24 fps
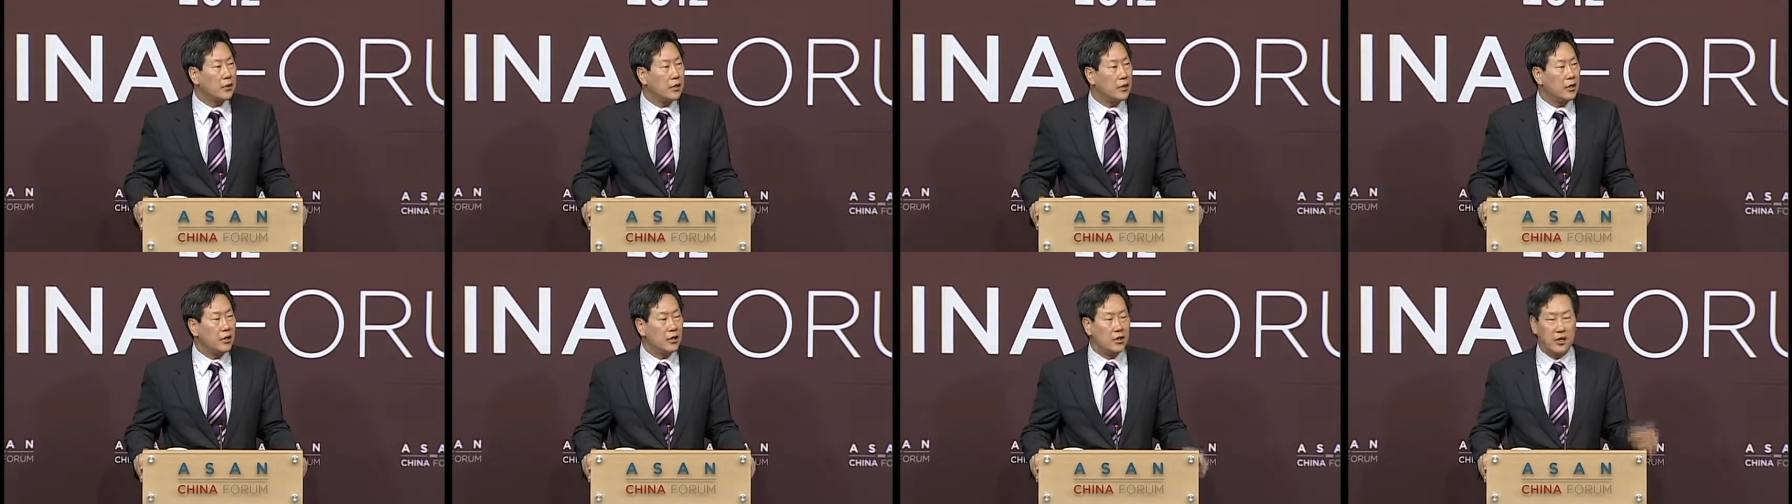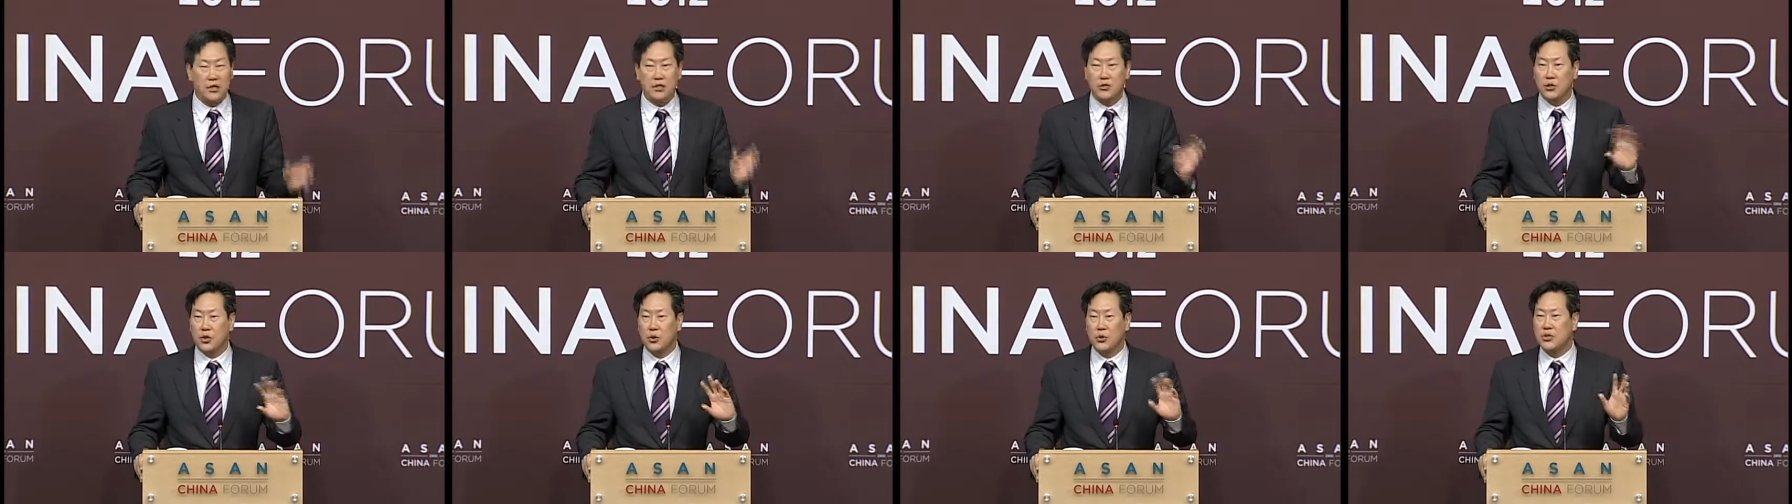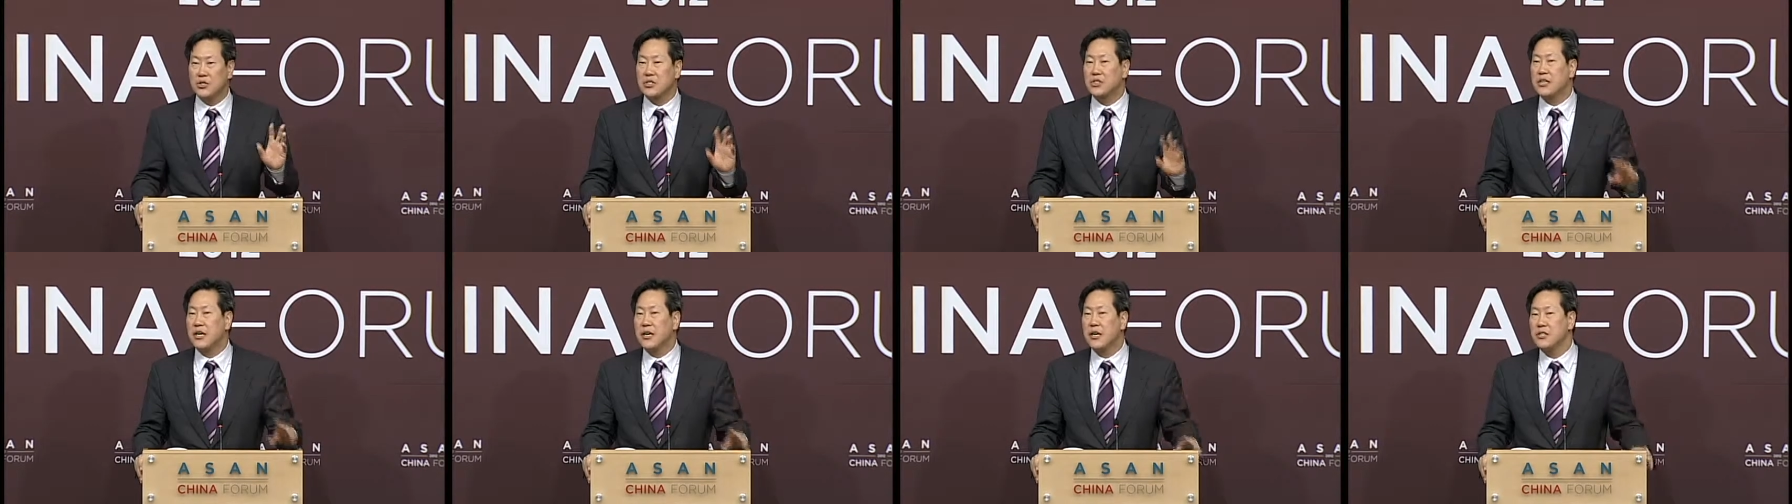In social
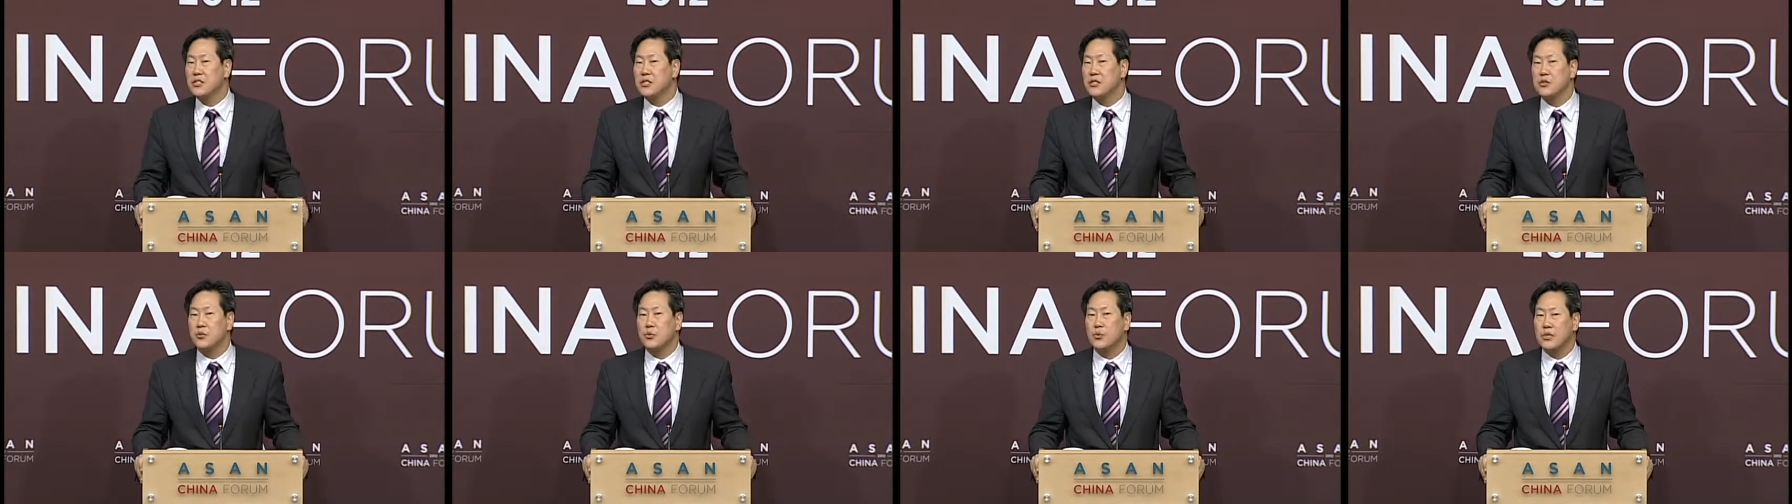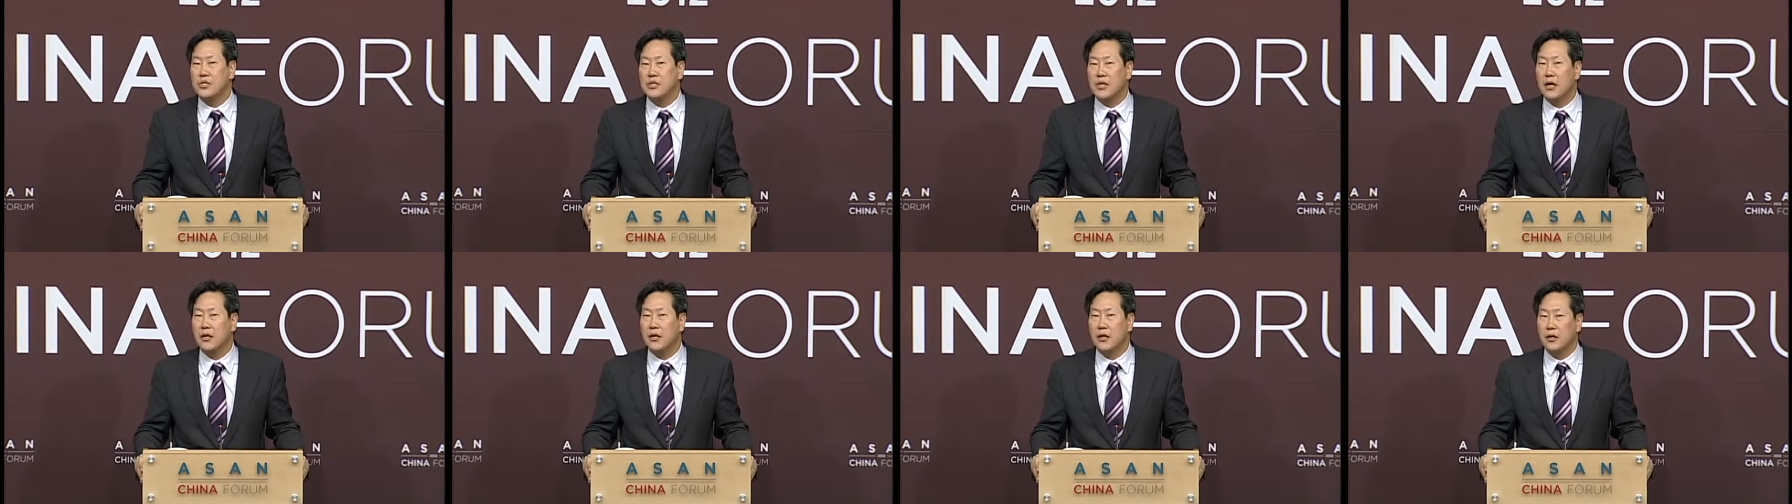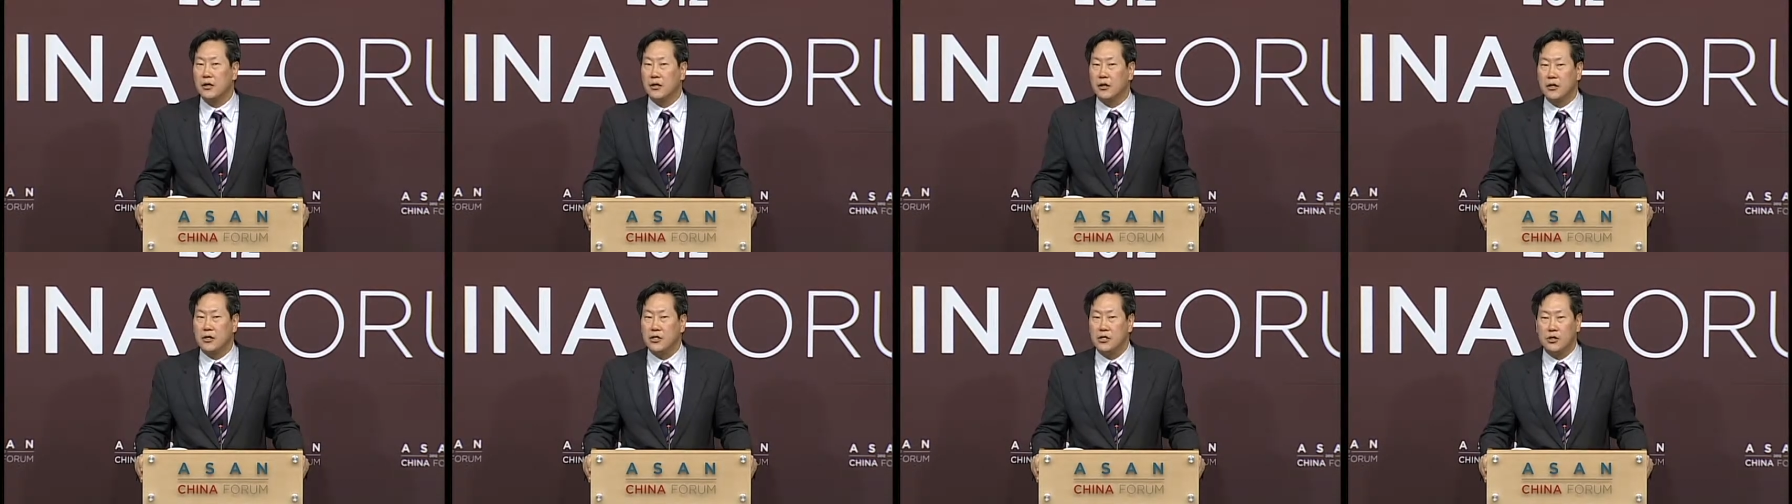sciences, we say that
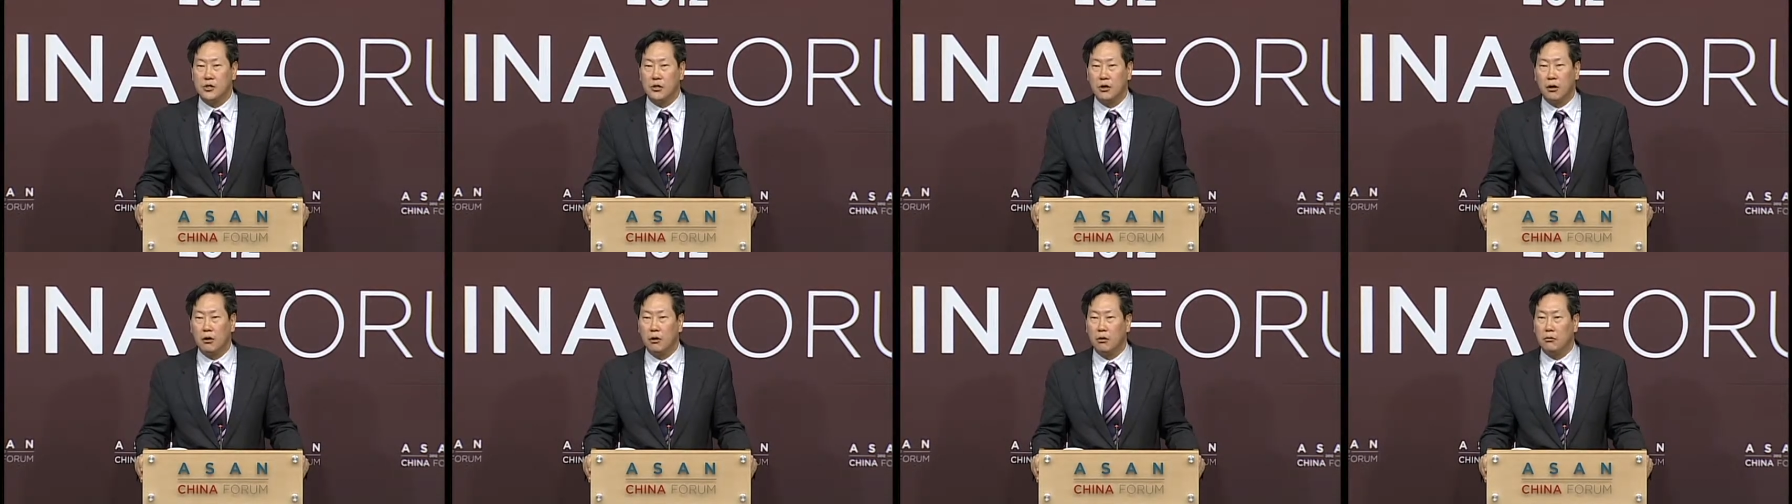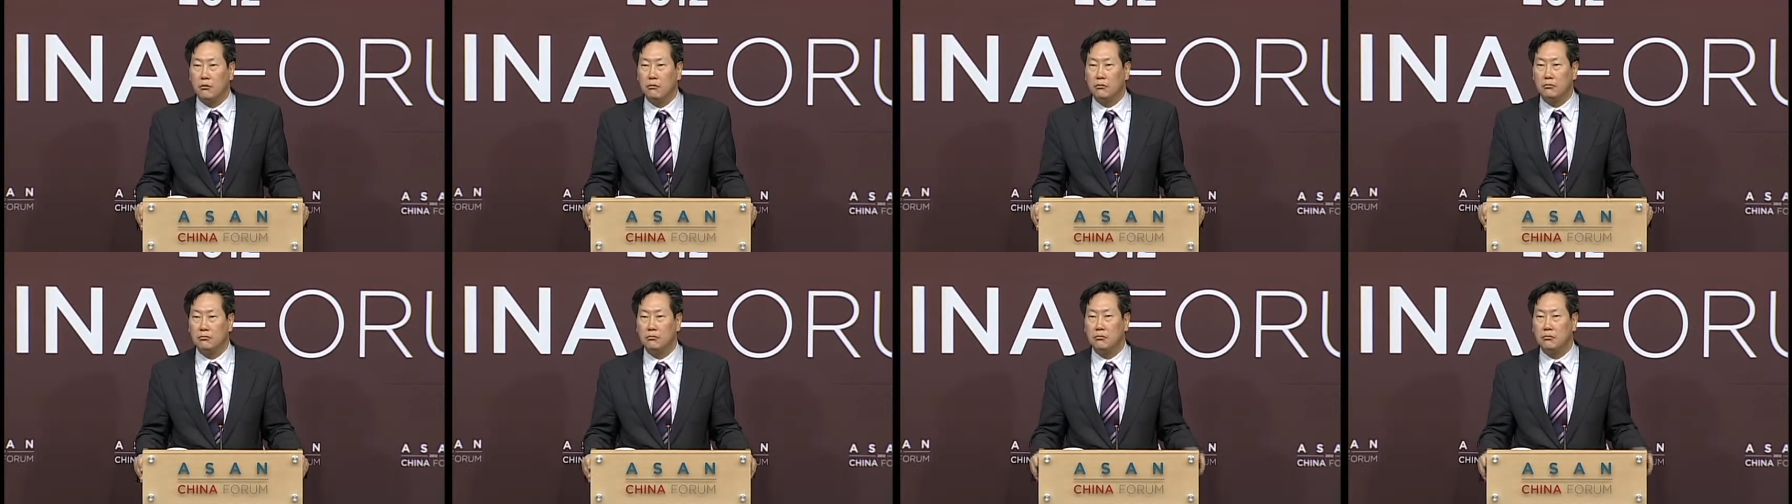there is no